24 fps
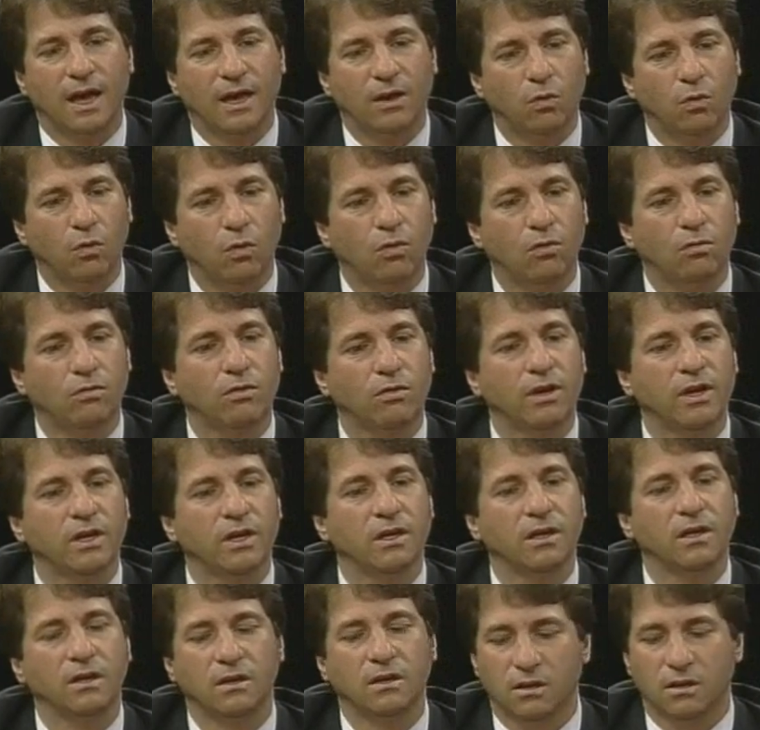had
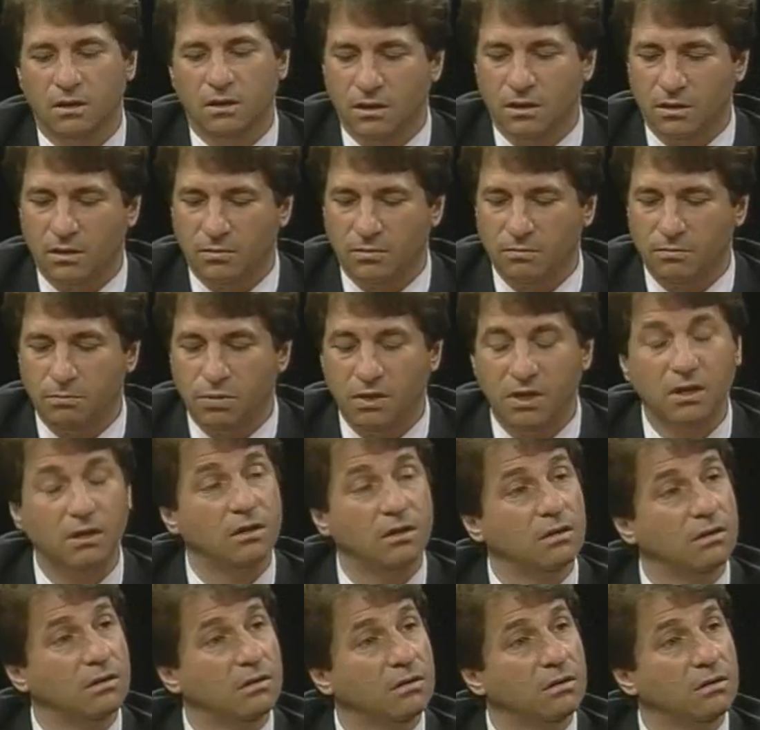already
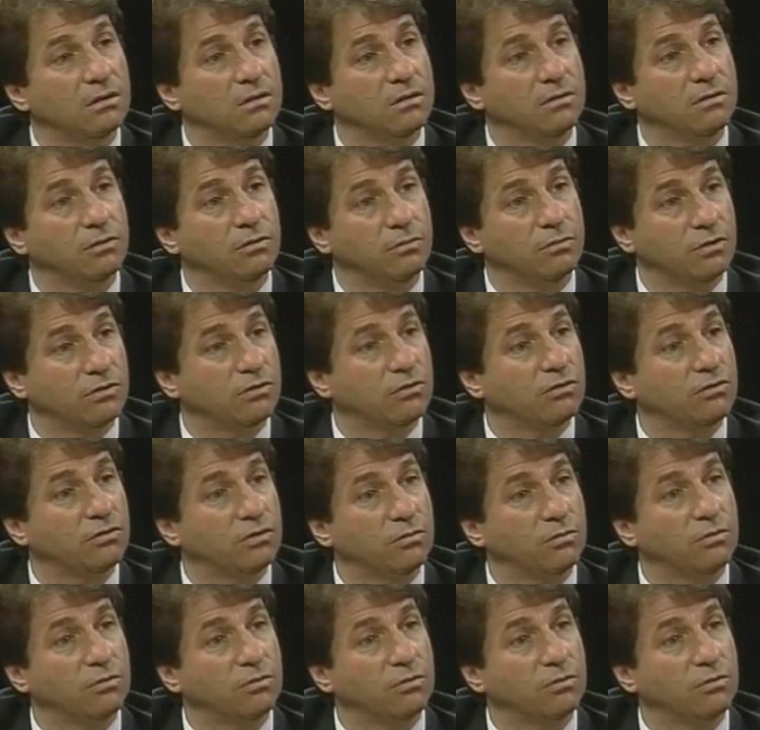been to Mr.